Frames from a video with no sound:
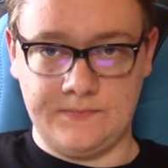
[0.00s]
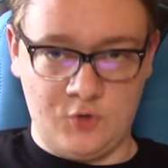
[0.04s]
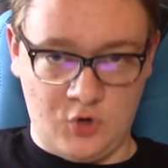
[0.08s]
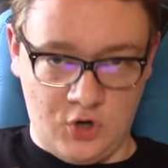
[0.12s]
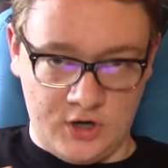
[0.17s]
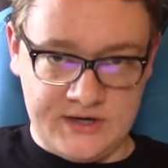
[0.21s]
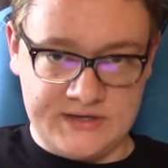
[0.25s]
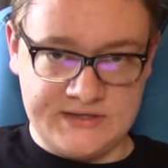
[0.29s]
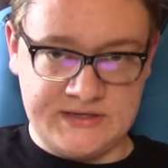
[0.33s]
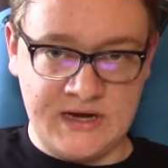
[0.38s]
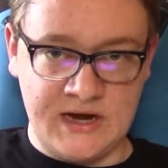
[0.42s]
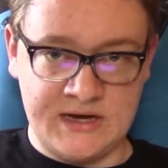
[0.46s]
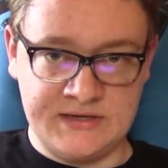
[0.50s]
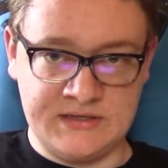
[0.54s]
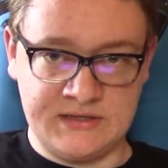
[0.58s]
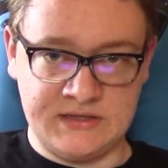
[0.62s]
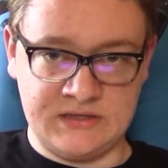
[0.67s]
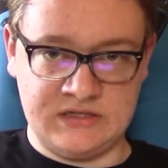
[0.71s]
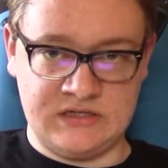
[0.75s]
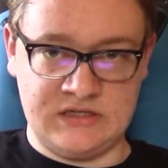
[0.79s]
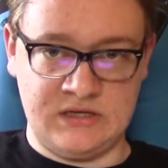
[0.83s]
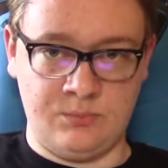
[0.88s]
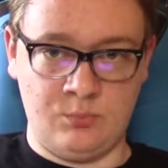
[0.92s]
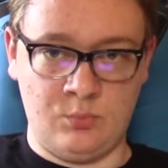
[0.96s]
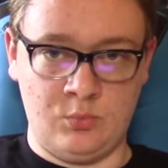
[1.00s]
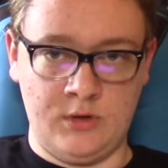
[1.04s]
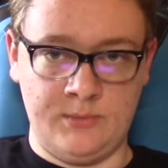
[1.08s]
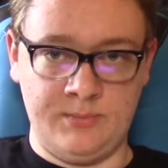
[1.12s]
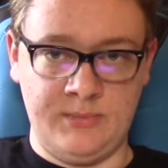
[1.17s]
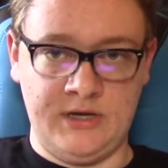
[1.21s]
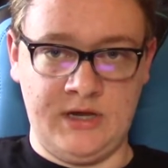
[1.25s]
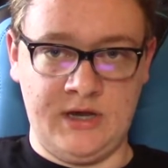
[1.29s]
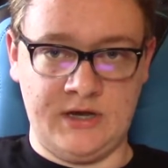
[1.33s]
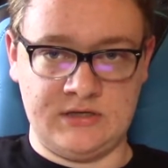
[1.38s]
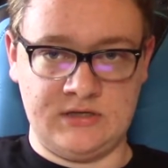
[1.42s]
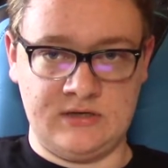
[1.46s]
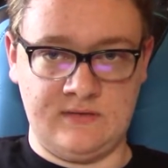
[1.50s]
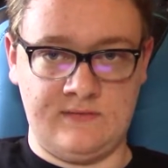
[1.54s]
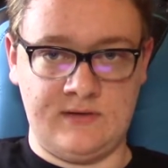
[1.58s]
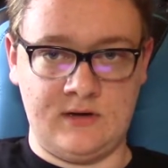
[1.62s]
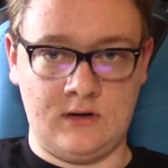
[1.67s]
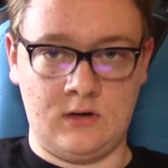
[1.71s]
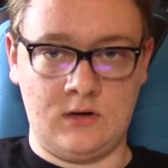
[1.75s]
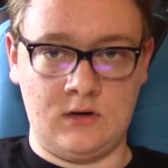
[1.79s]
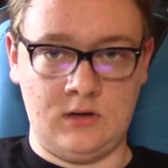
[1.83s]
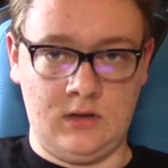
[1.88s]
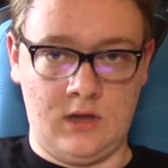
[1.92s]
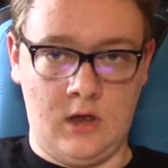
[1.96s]
Criticizing someone because of their
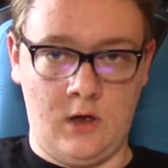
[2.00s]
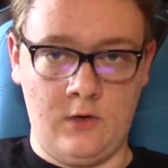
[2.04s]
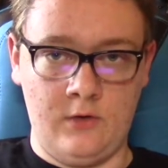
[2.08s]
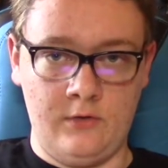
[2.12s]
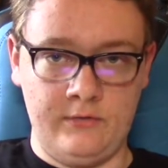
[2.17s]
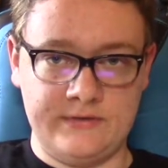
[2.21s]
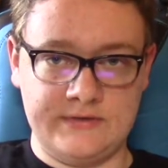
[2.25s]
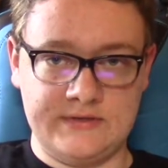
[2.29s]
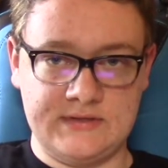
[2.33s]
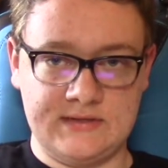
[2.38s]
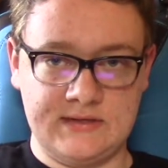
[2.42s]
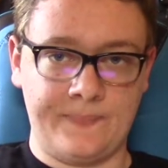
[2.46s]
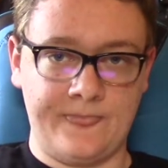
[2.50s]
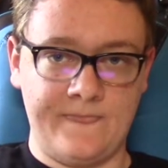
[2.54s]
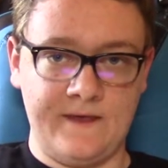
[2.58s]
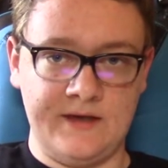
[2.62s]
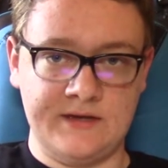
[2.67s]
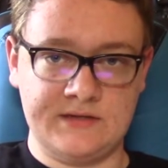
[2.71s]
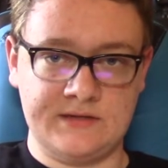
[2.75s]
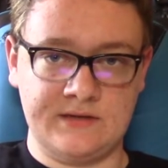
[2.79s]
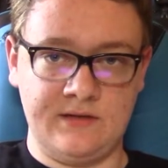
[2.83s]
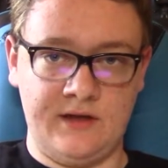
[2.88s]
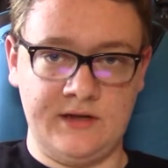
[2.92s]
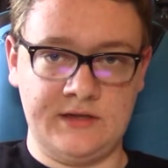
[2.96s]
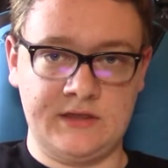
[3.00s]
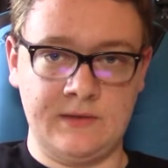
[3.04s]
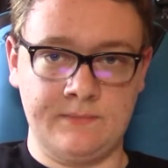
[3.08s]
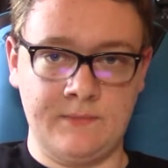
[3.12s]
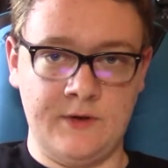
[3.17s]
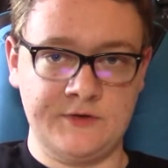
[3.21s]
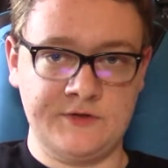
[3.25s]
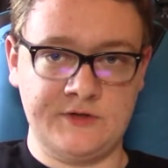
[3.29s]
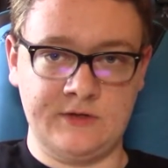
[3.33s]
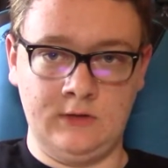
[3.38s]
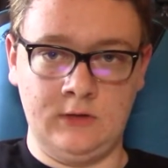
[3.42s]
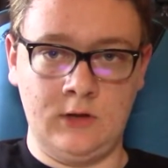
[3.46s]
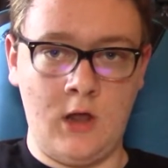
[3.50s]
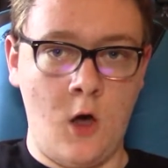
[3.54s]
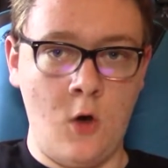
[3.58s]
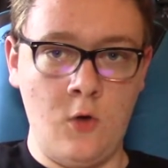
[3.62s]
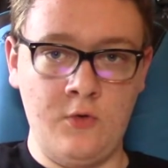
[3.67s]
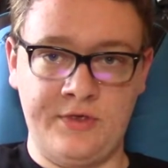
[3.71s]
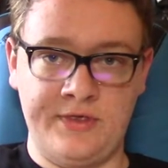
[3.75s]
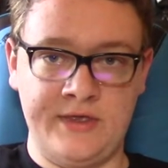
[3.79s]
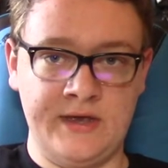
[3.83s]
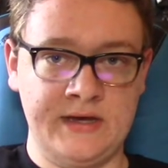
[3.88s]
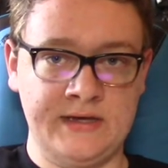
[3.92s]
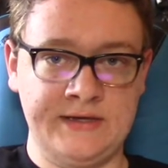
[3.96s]
clothes is like the most low
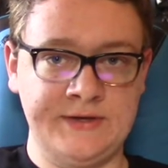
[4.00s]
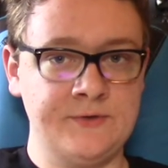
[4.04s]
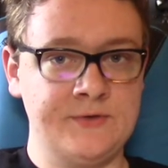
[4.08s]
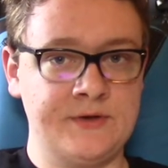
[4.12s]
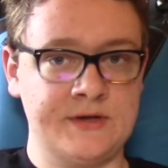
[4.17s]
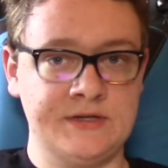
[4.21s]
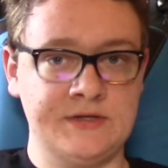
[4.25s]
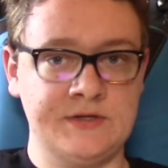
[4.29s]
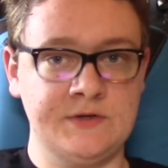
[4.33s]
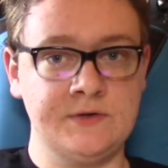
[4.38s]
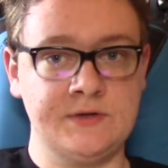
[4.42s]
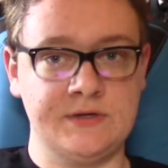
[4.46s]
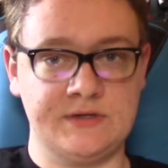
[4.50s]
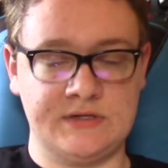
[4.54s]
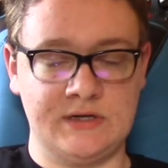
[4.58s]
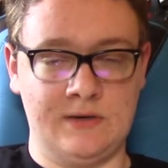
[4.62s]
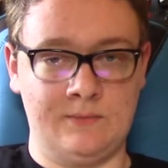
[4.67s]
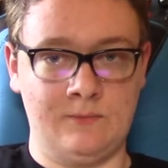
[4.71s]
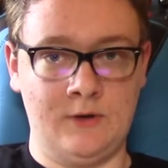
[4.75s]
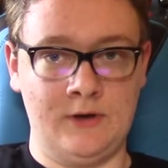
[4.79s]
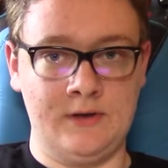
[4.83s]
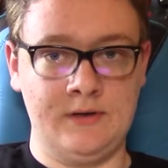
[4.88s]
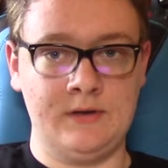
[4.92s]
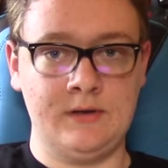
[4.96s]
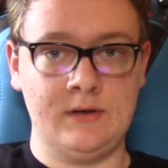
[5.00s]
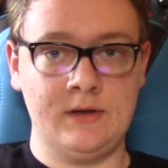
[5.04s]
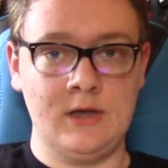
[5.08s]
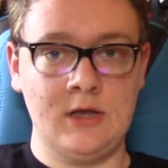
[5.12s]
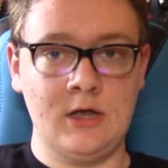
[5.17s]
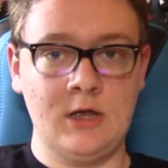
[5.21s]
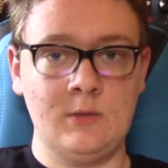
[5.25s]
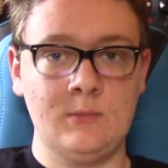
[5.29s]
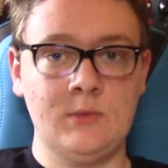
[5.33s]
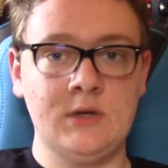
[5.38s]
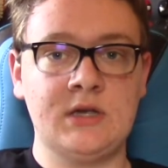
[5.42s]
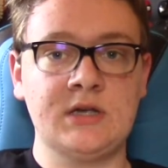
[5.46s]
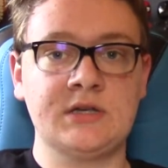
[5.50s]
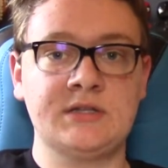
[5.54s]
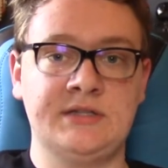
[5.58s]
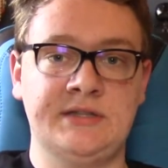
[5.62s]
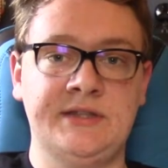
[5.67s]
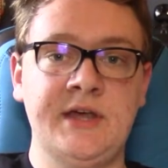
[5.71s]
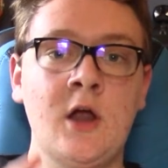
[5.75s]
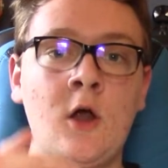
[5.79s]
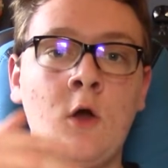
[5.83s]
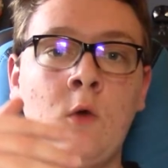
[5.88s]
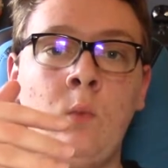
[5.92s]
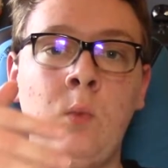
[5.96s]
thing you could do to someone because
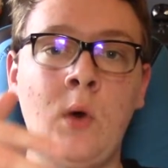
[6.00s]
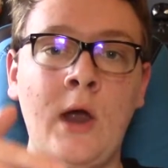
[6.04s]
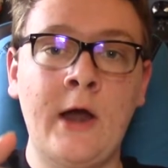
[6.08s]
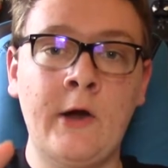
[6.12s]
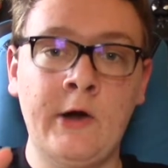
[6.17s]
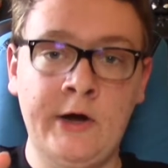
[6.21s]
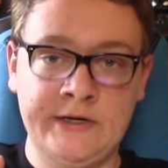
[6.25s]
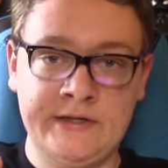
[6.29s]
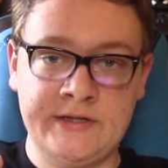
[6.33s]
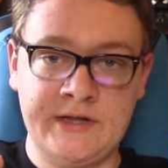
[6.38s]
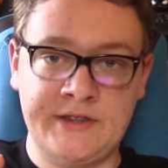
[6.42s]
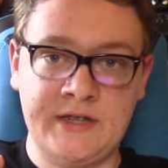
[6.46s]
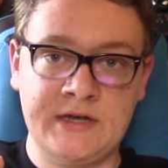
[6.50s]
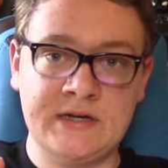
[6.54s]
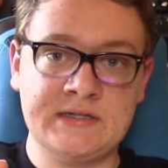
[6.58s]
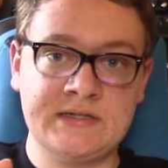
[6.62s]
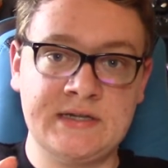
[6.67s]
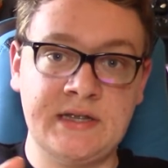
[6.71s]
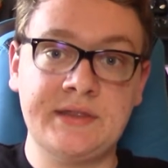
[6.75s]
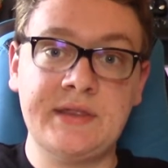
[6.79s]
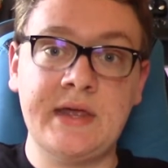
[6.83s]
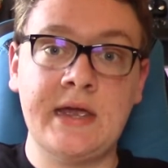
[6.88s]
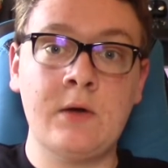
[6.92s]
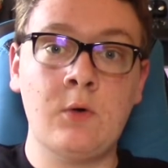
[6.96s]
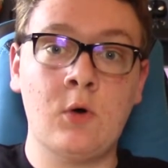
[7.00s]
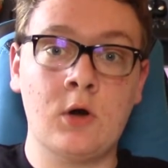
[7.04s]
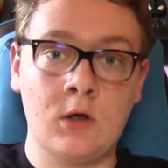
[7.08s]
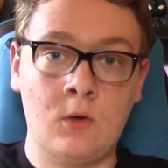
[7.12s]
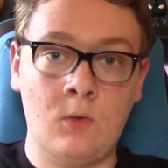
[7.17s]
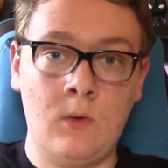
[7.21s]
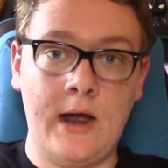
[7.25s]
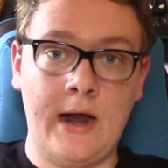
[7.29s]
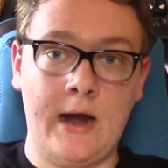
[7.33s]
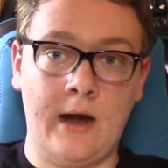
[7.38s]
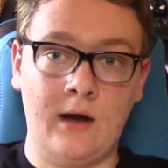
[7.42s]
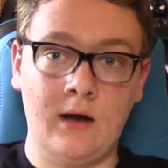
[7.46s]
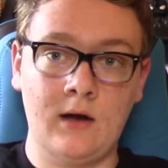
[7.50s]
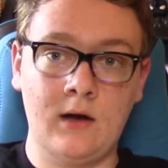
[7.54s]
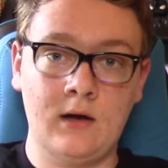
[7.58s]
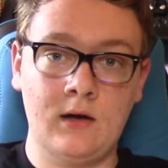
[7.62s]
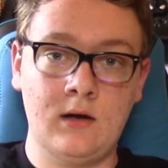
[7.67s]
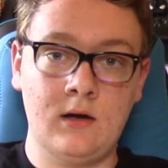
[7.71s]
they're wearing the things that they want to wear.